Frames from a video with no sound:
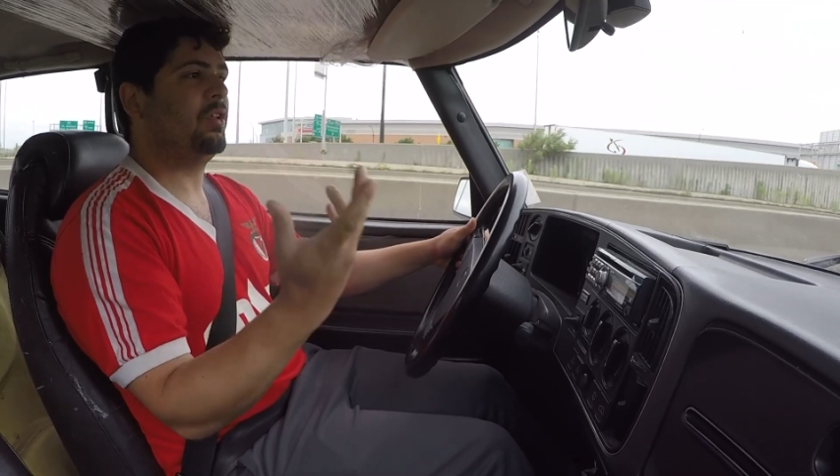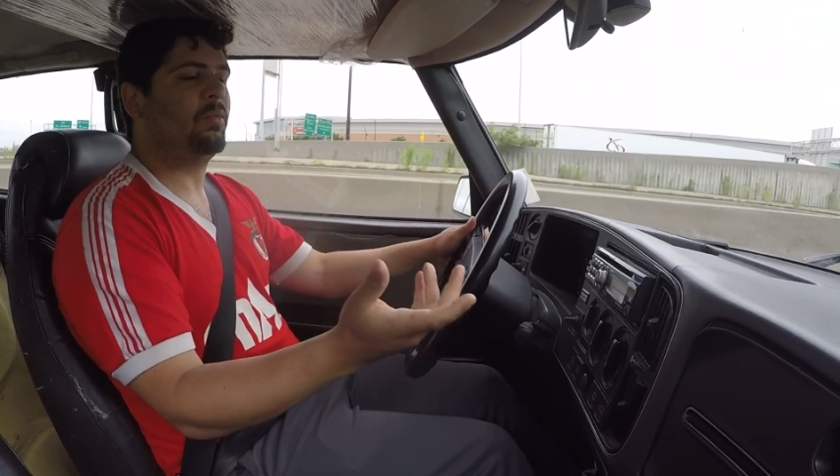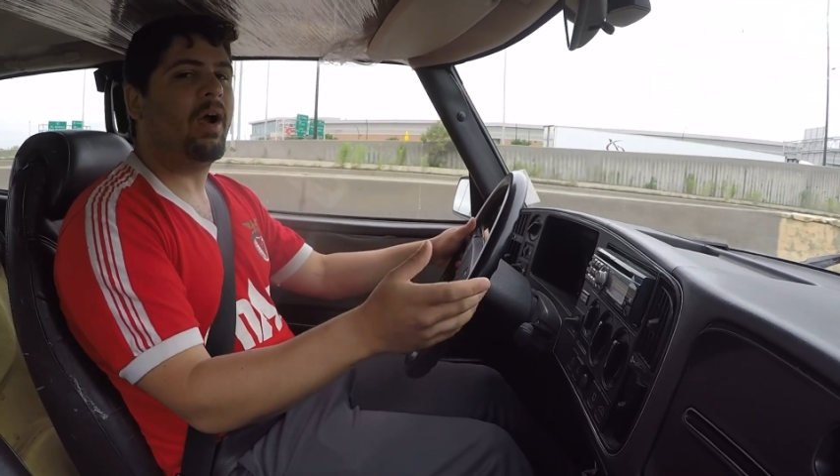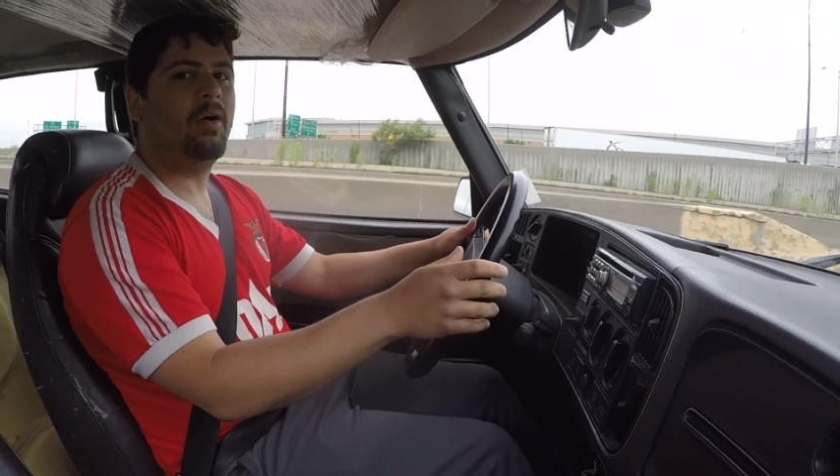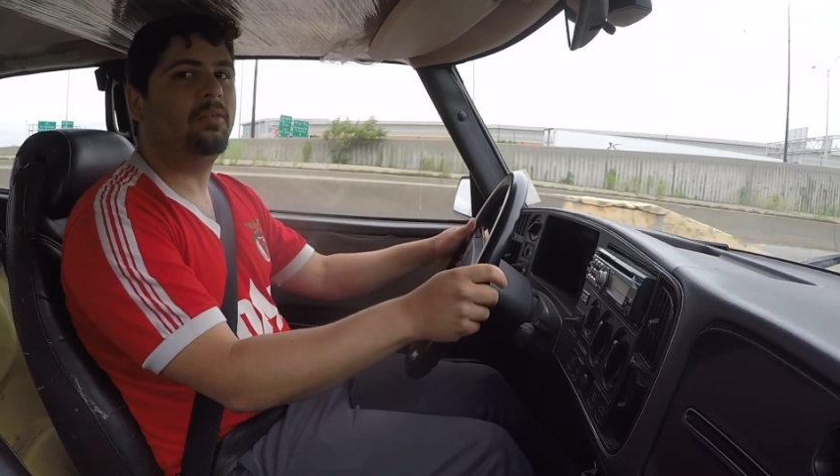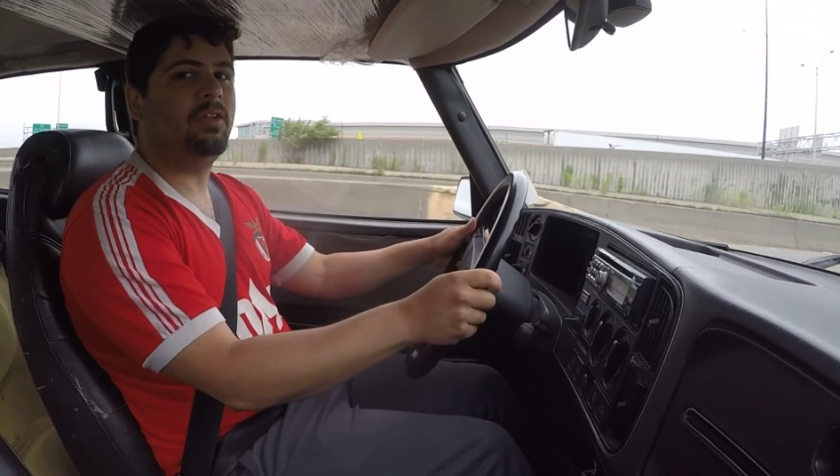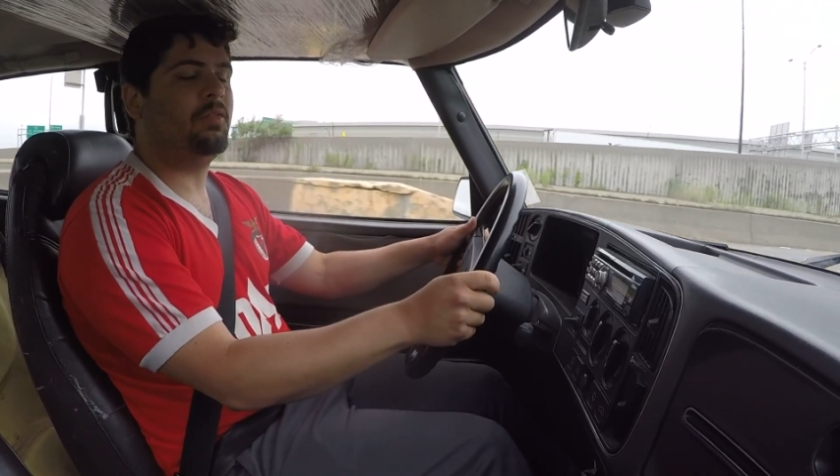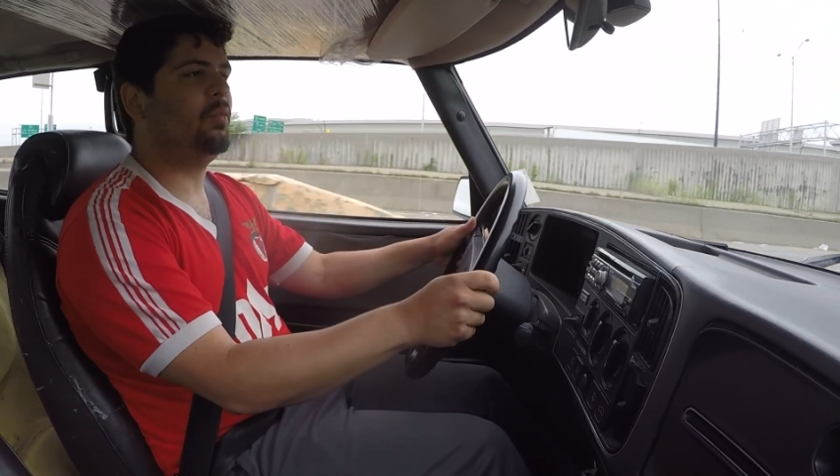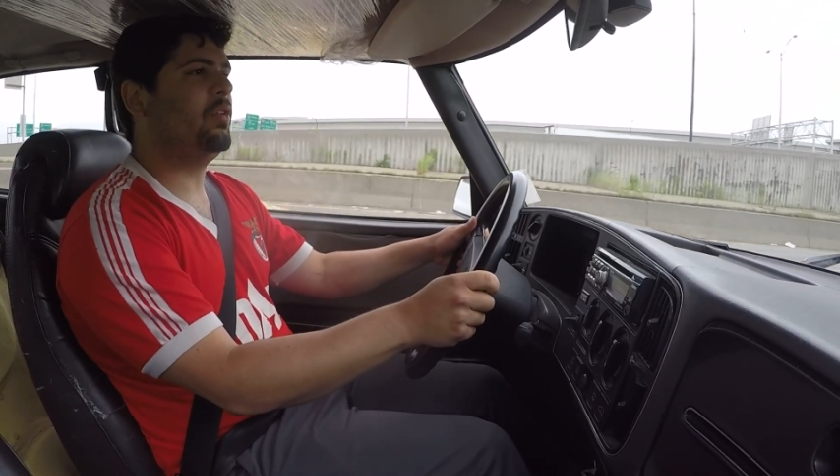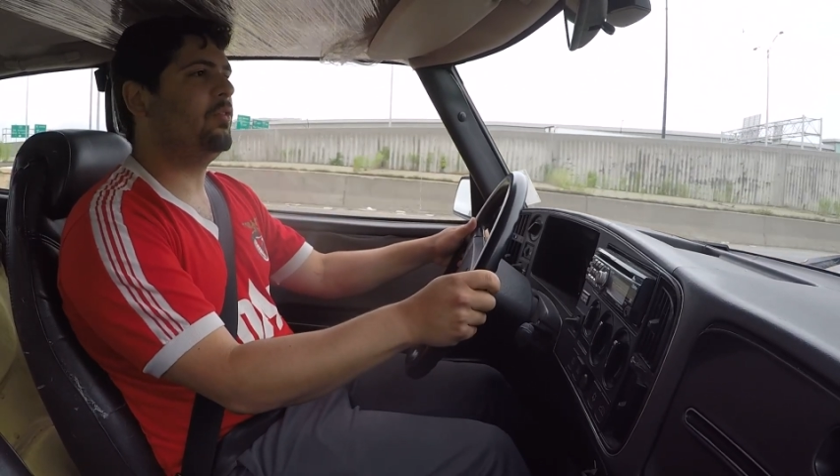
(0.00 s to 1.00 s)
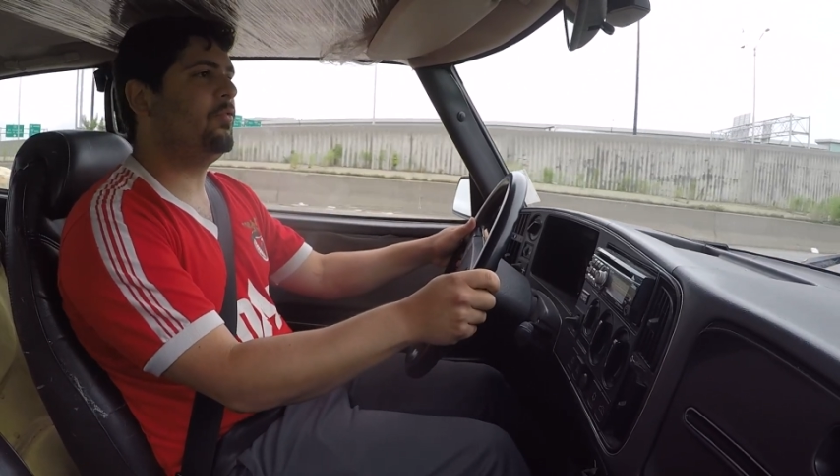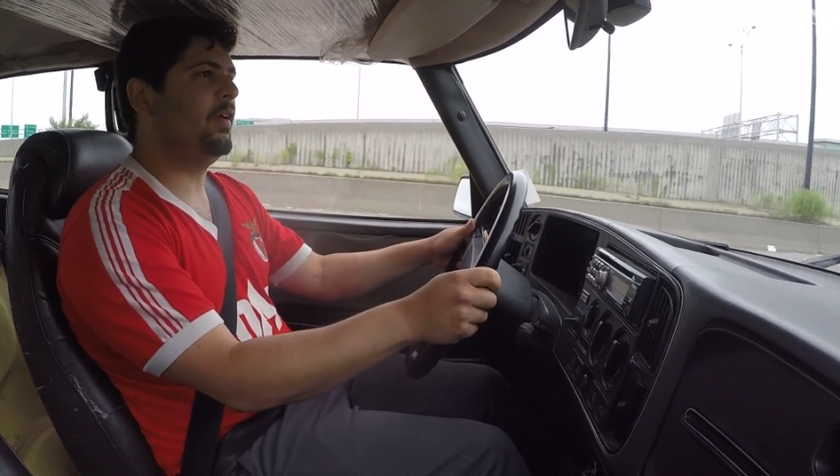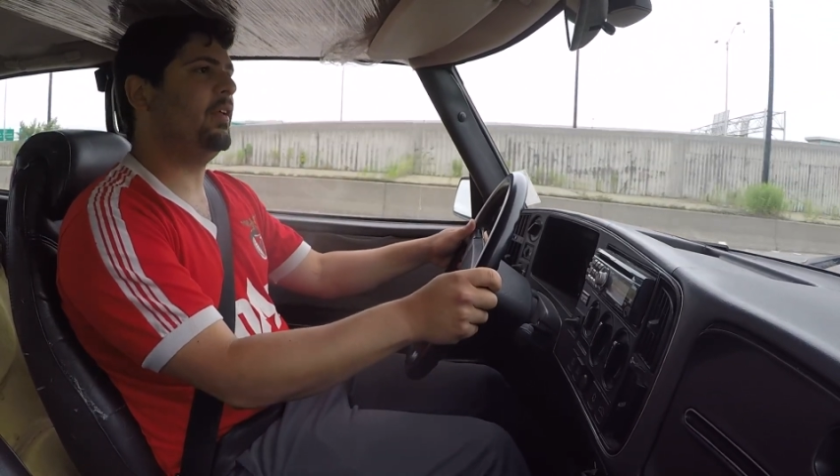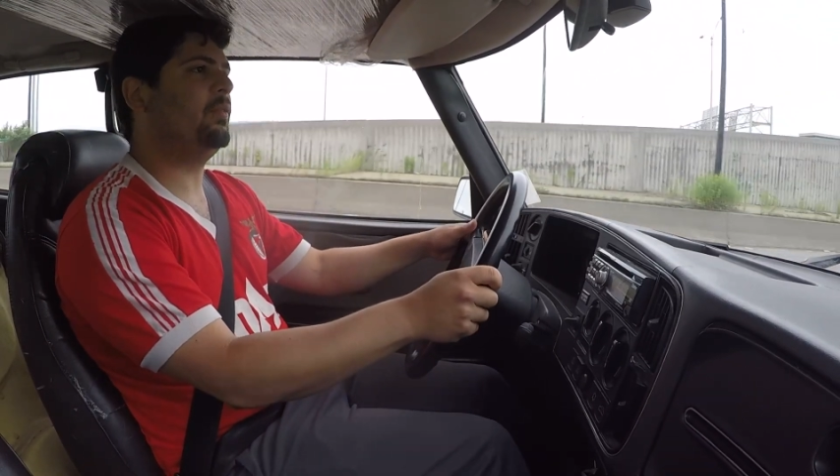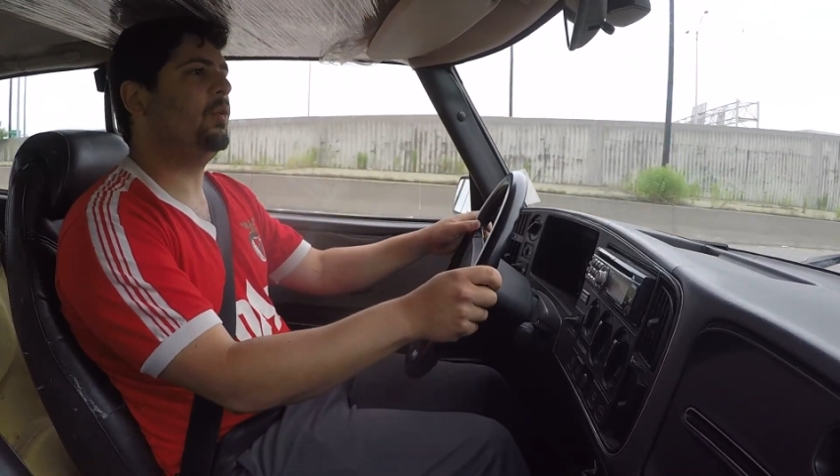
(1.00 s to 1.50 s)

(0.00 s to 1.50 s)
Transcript: round even when you fill it,